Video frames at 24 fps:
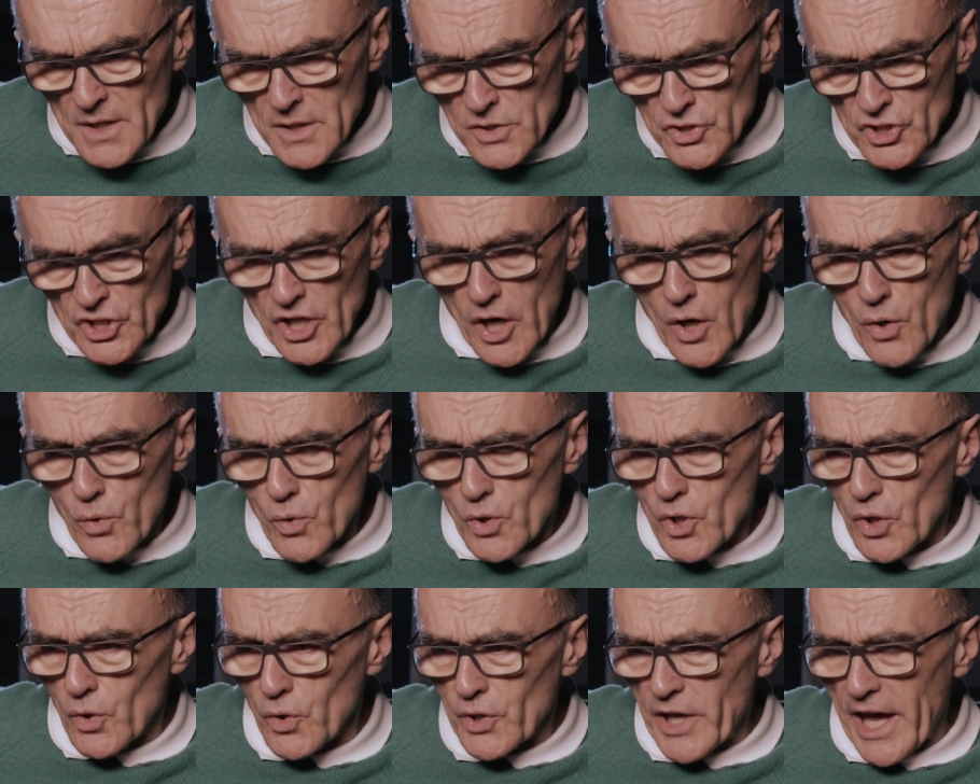
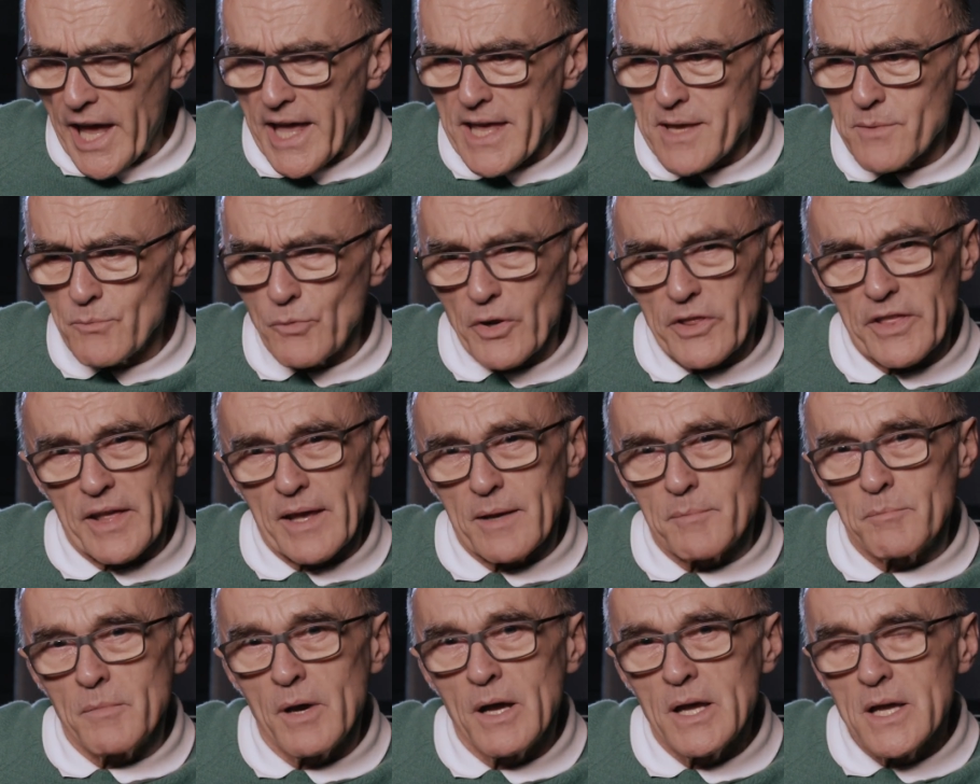joke or game with
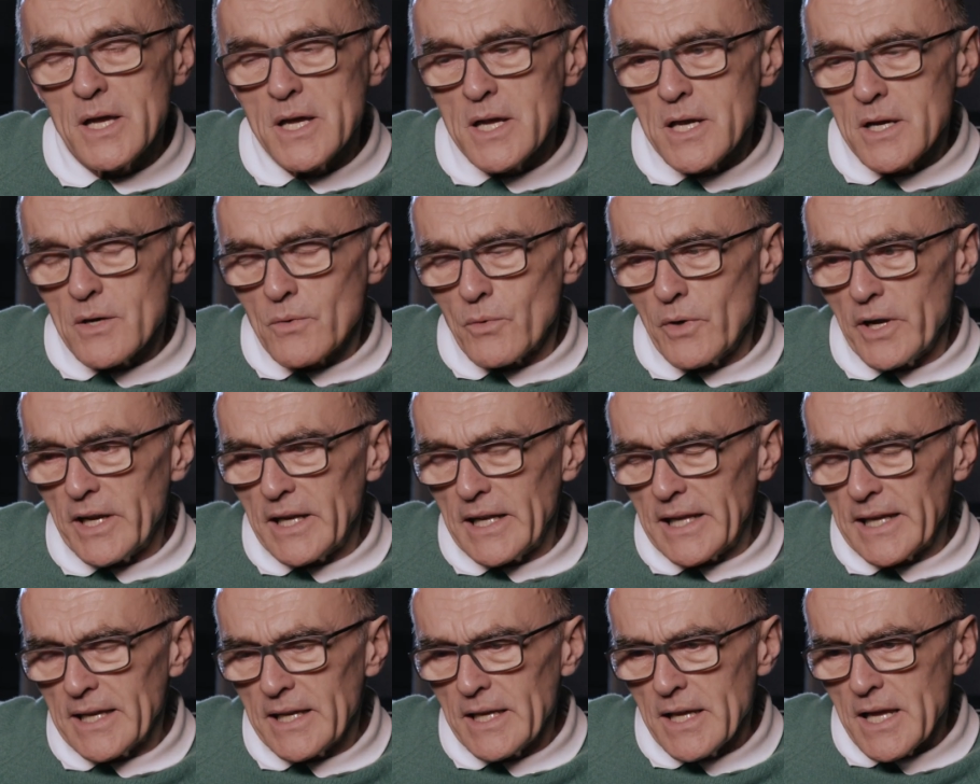him,
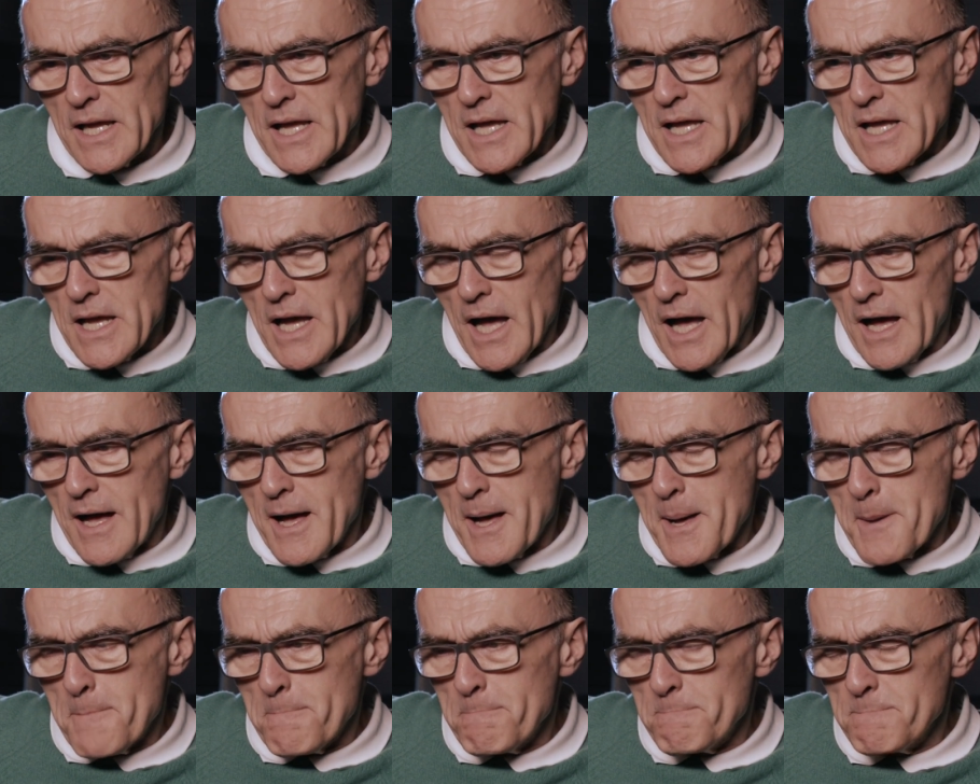really.
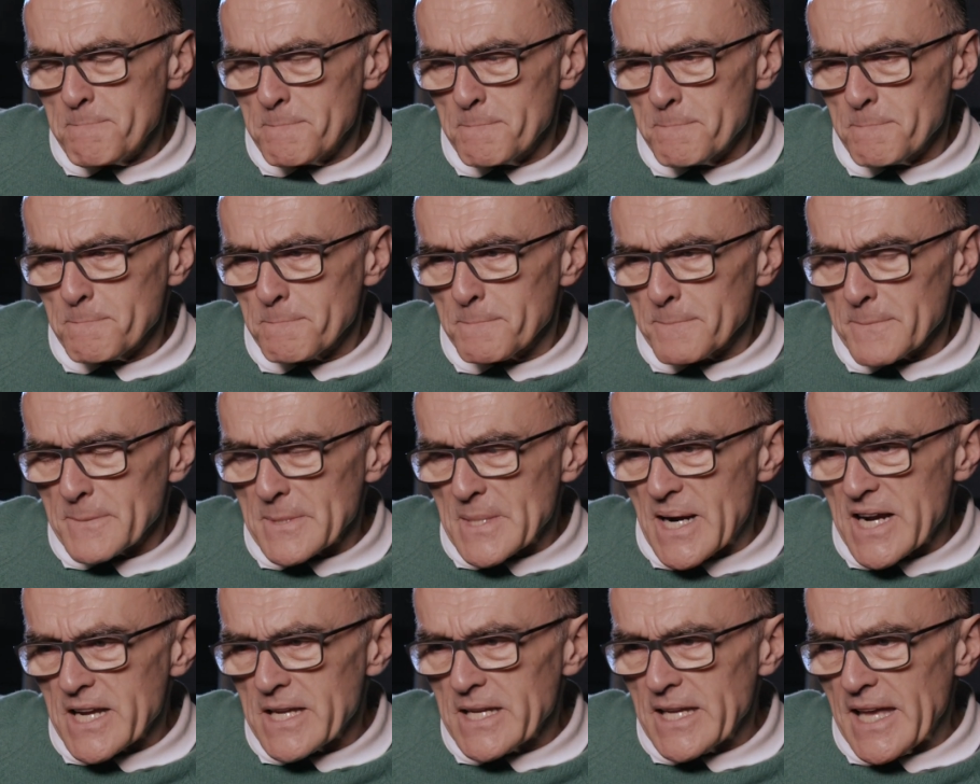
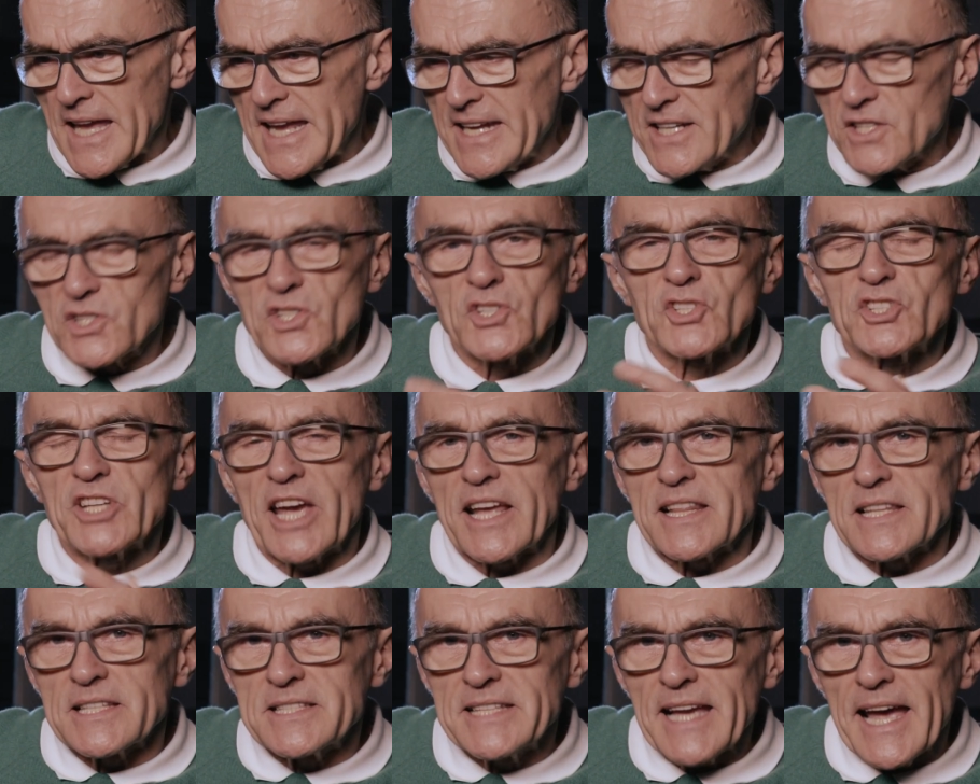He doesn't
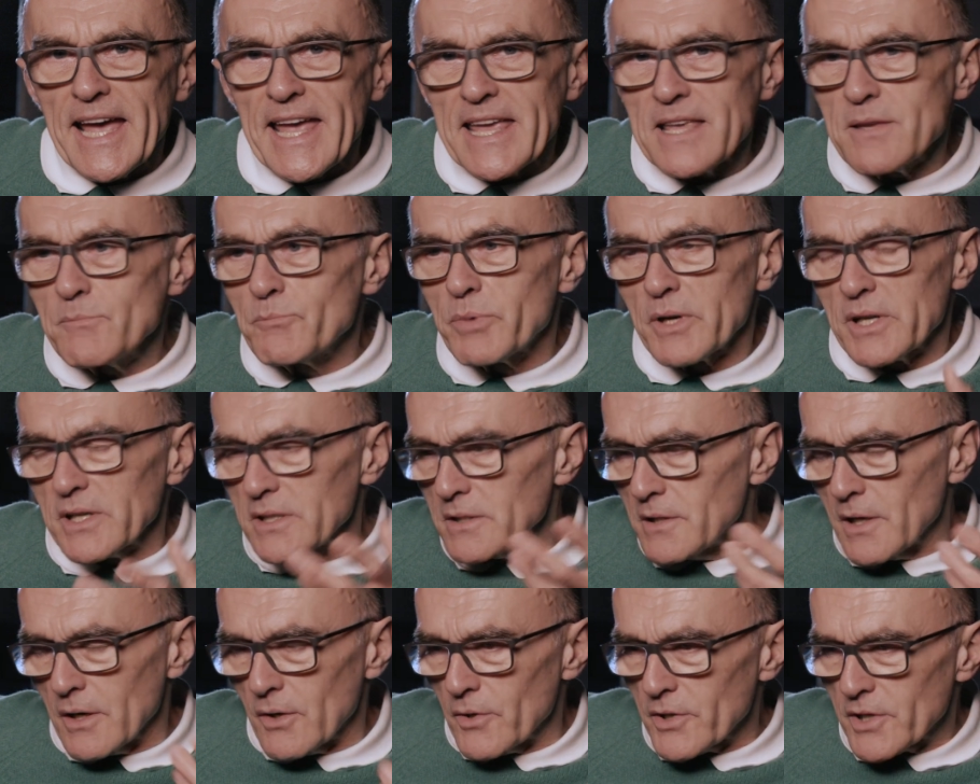check the date, but it,
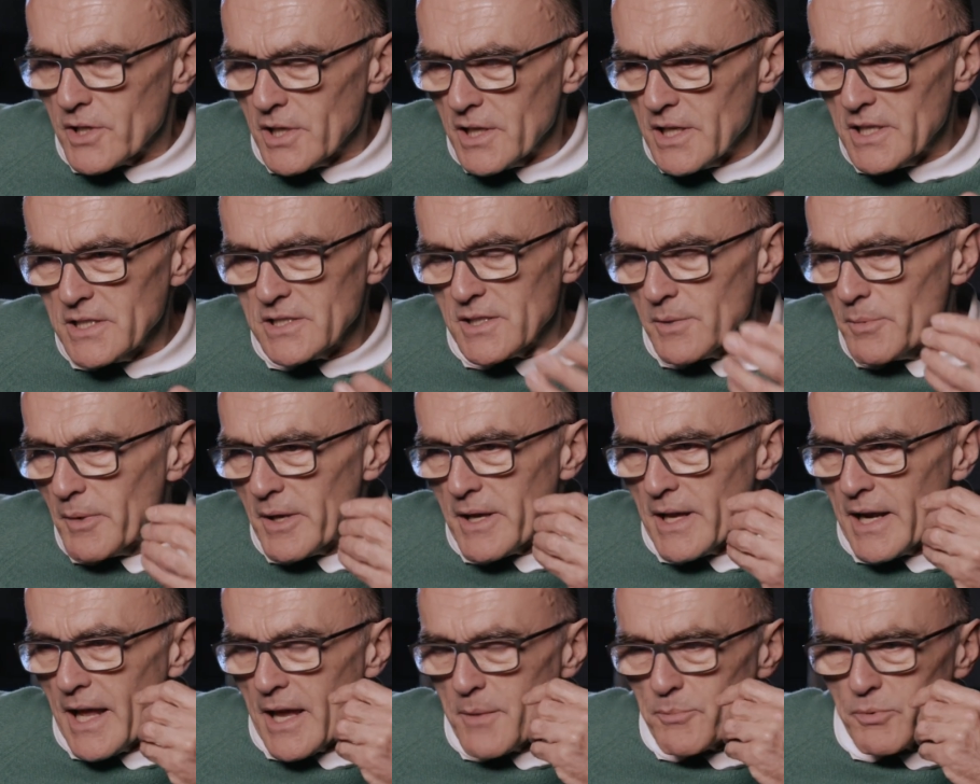you know, it could easily
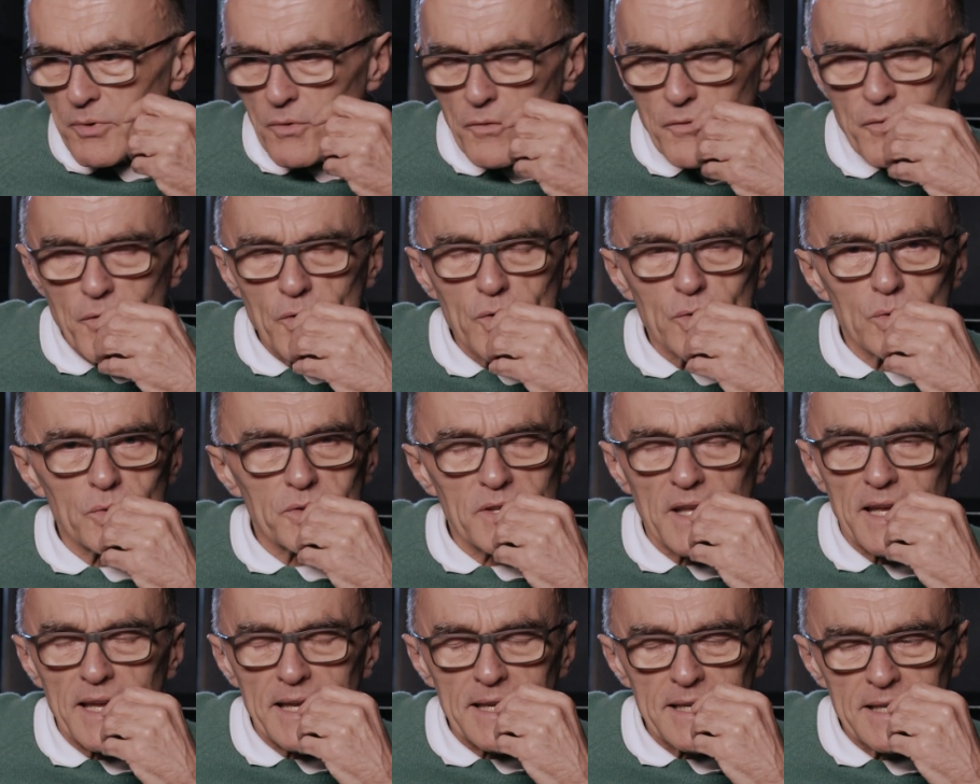be an April Fool
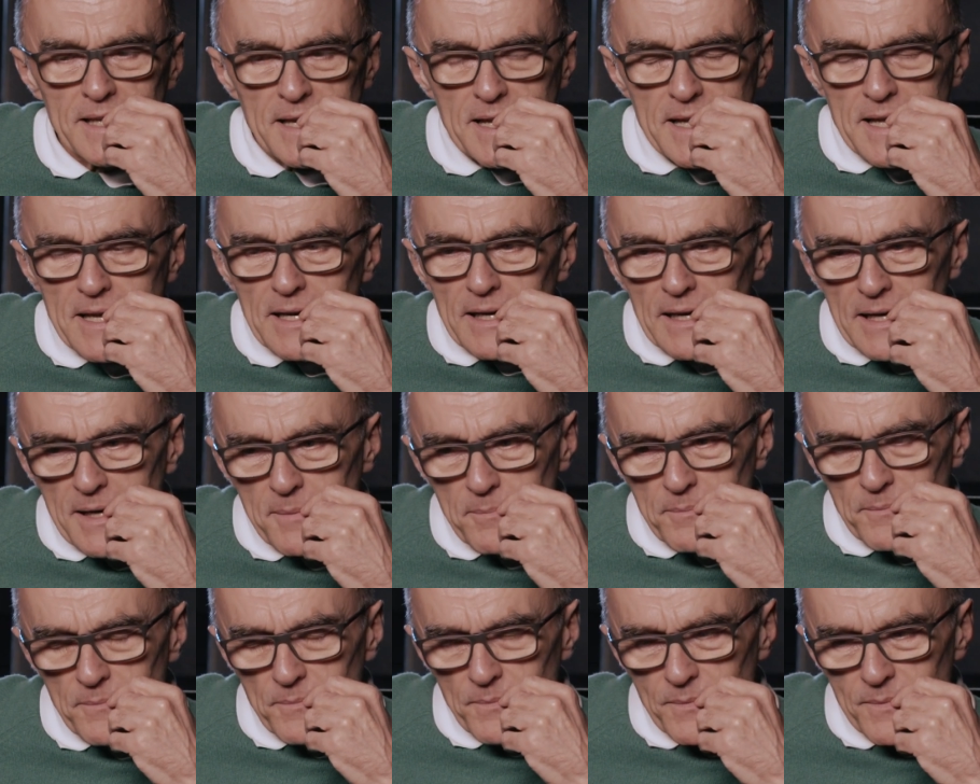thing.
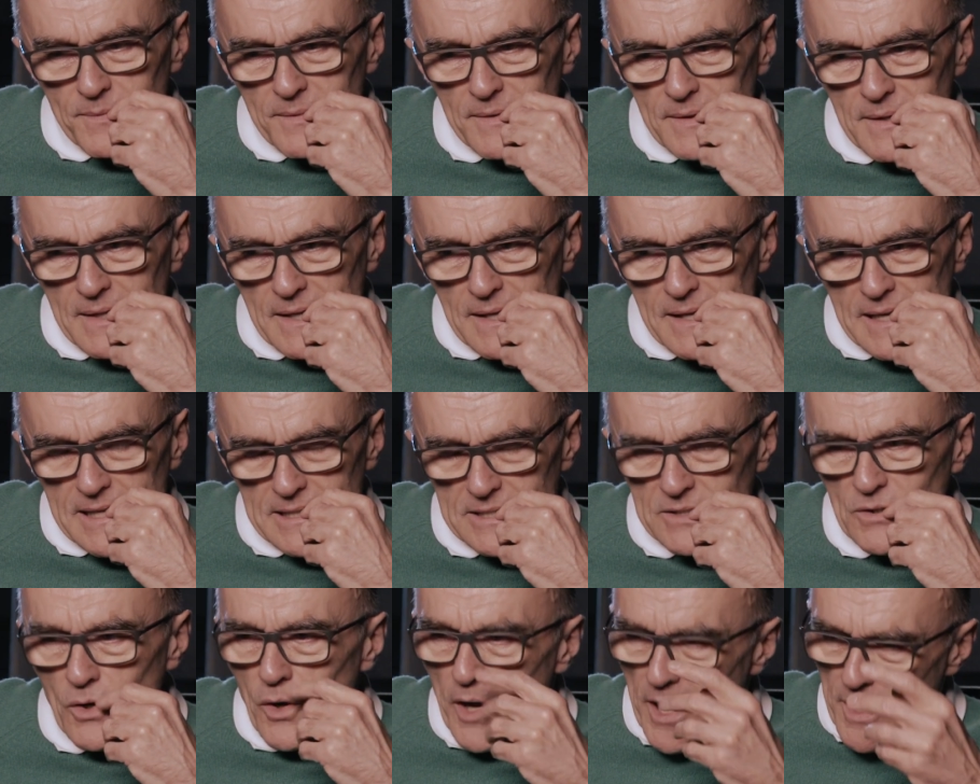
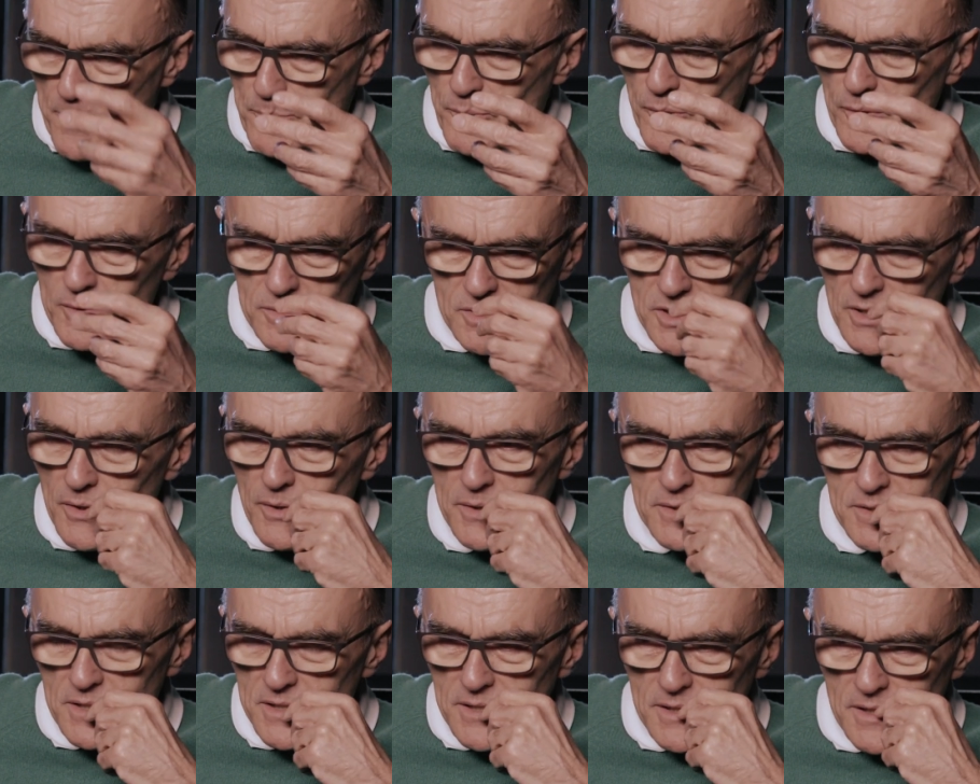It's not April, so
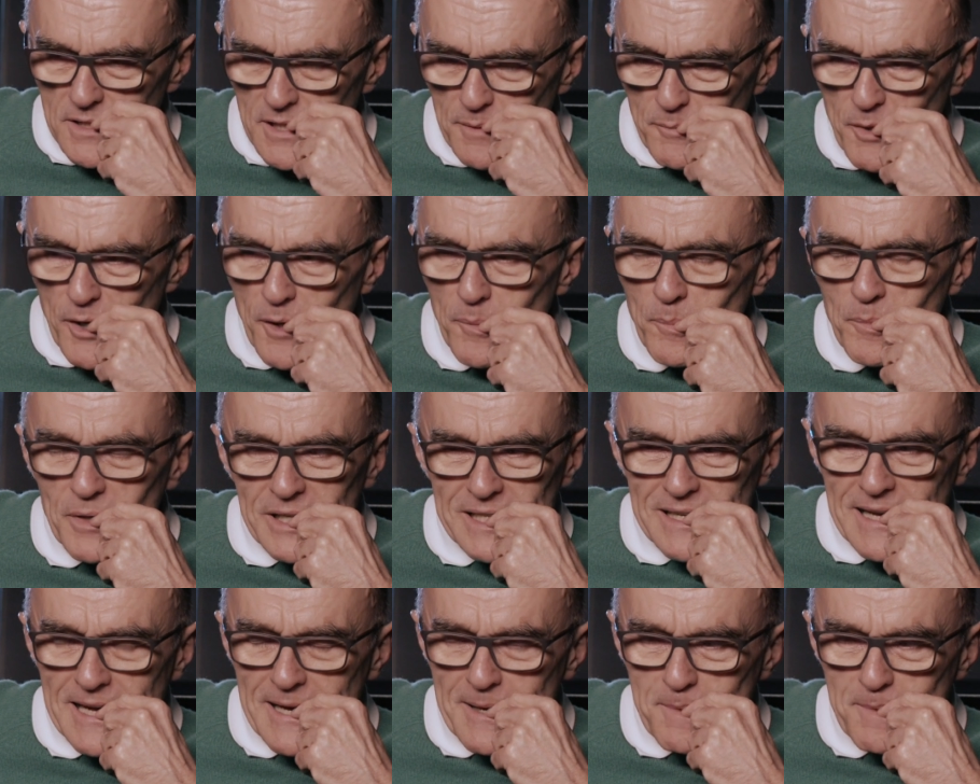it doesn't come up. But